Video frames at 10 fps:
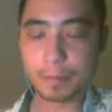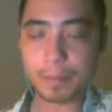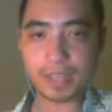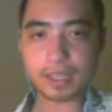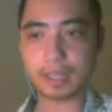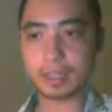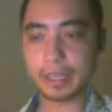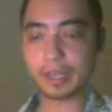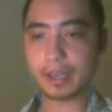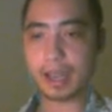
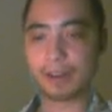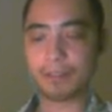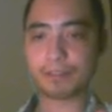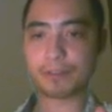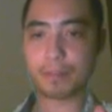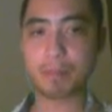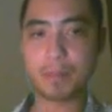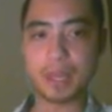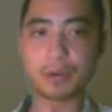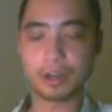basically kind of
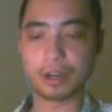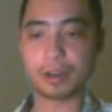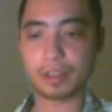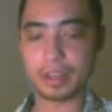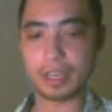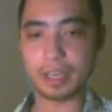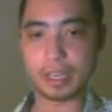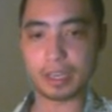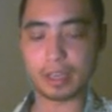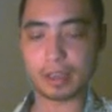mirror
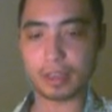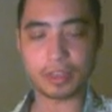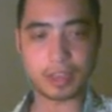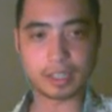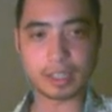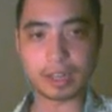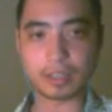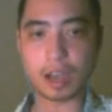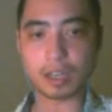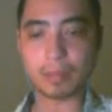the things that I
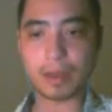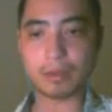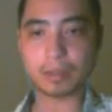talked about.